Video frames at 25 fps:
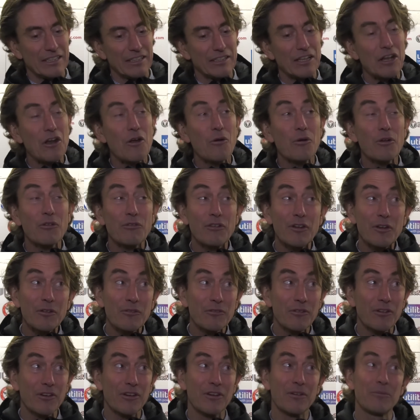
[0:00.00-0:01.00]
The no defending
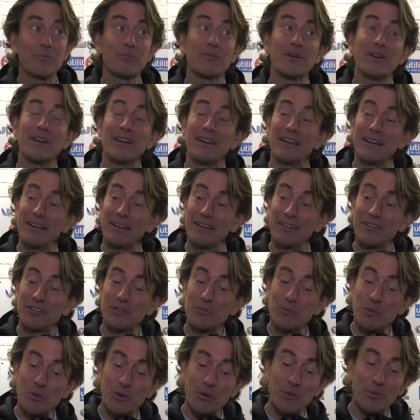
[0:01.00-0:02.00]
from
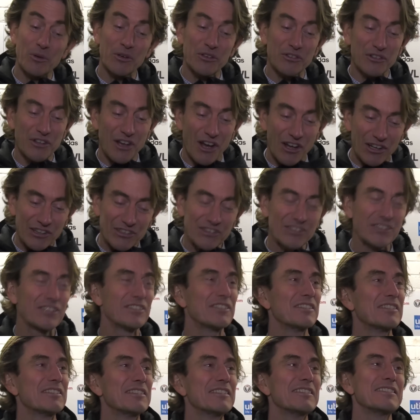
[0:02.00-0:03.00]
Simone was not
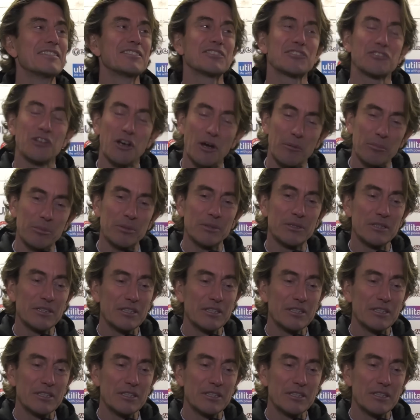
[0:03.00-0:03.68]
top.